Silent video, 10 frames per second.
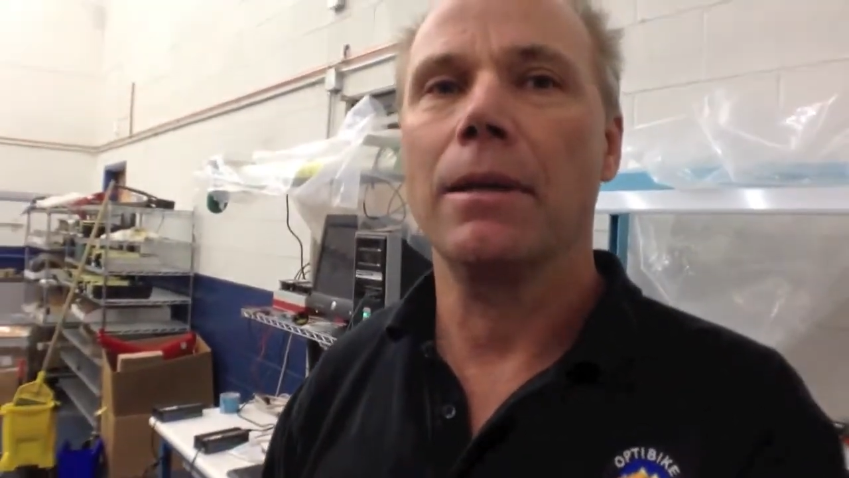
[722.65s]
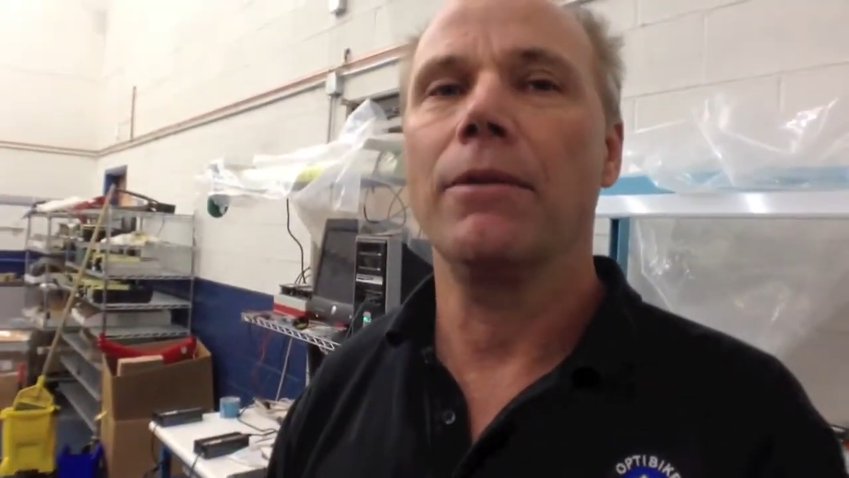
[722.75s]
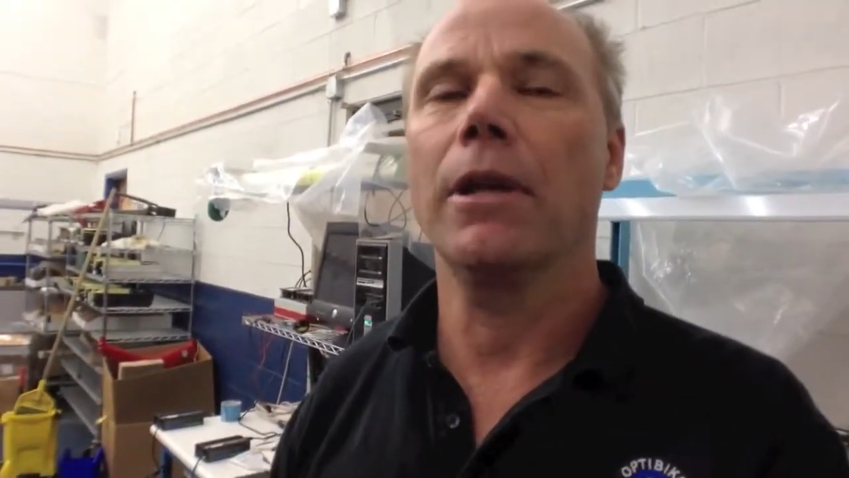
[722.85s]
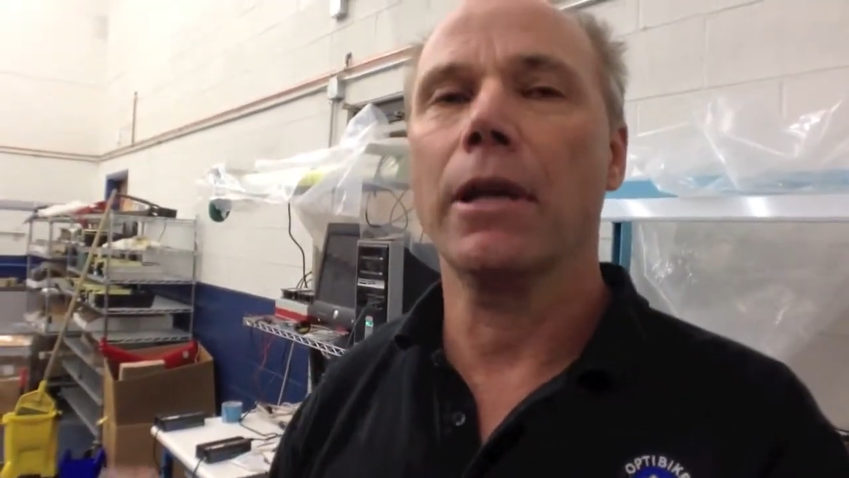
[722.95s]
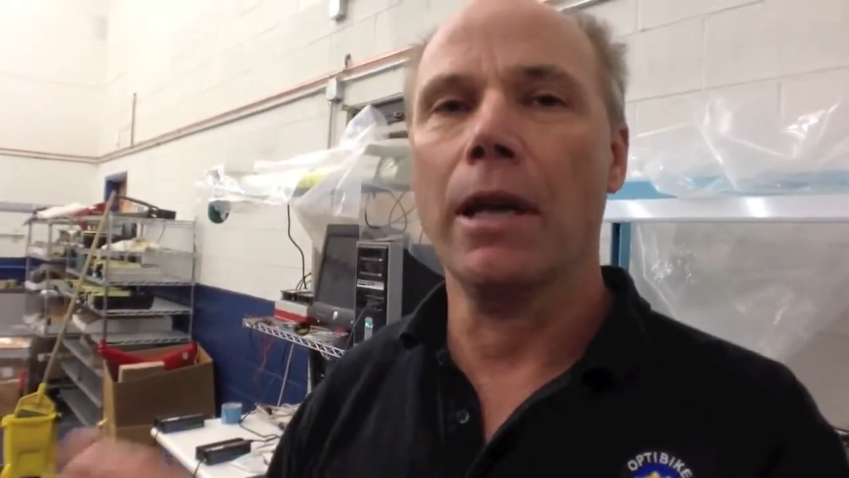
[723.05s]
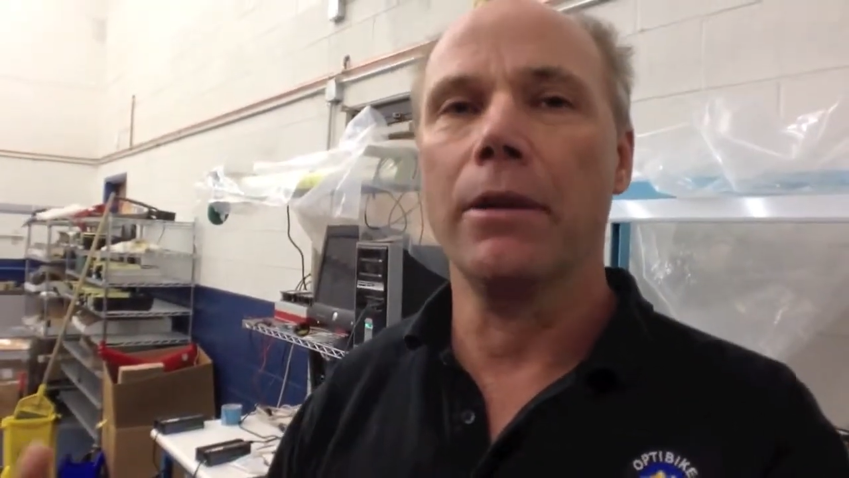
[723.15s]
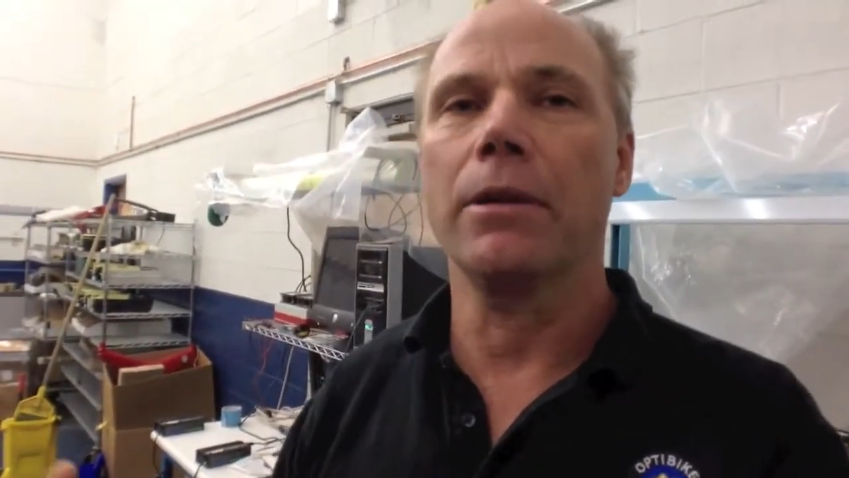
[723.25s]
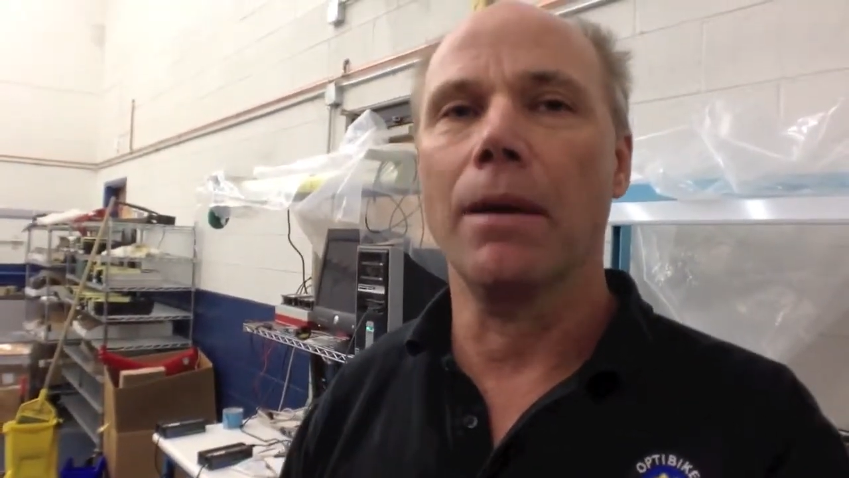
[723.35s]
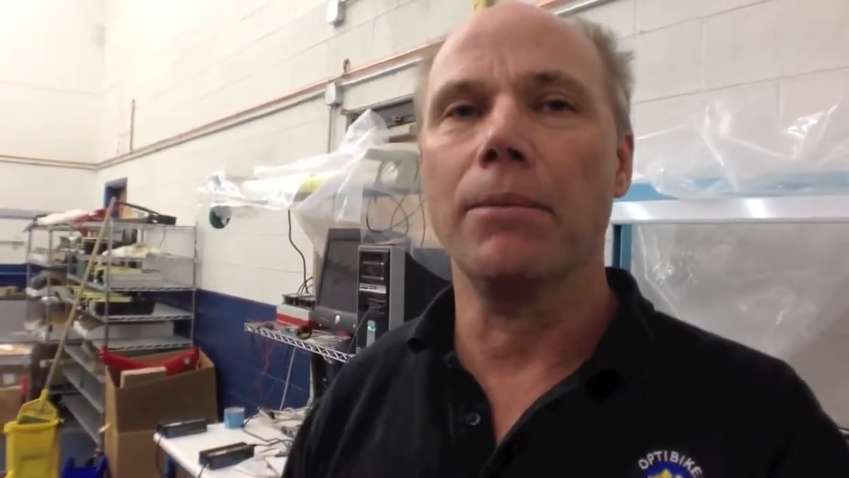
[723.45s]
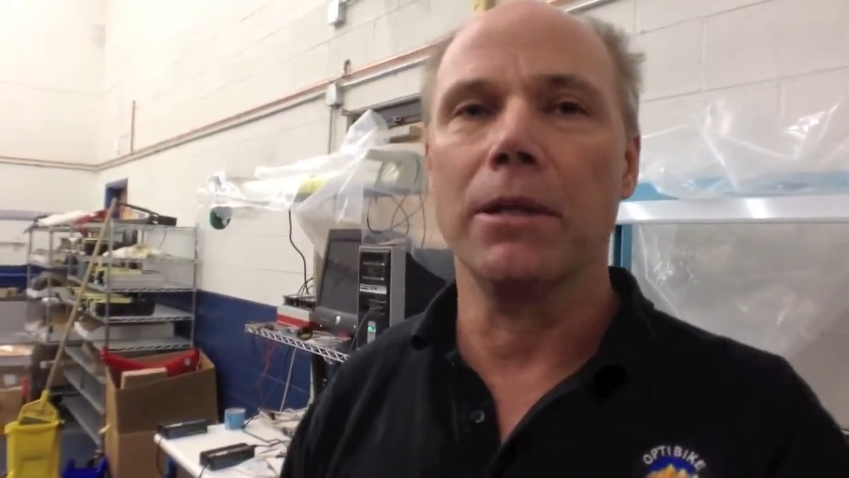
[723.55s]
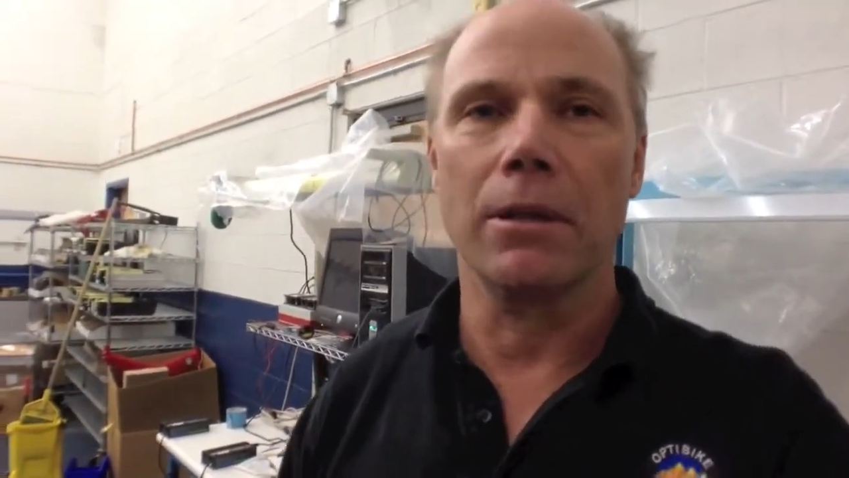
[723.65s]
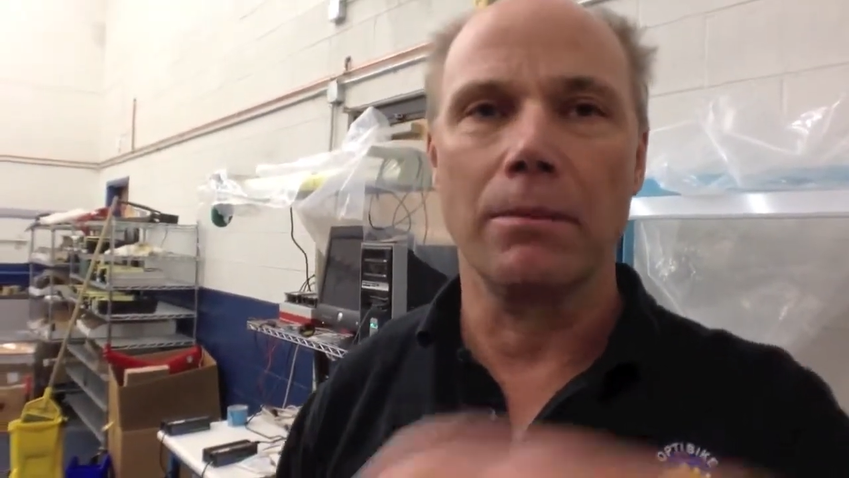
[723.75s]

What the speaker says: If you look at other companies,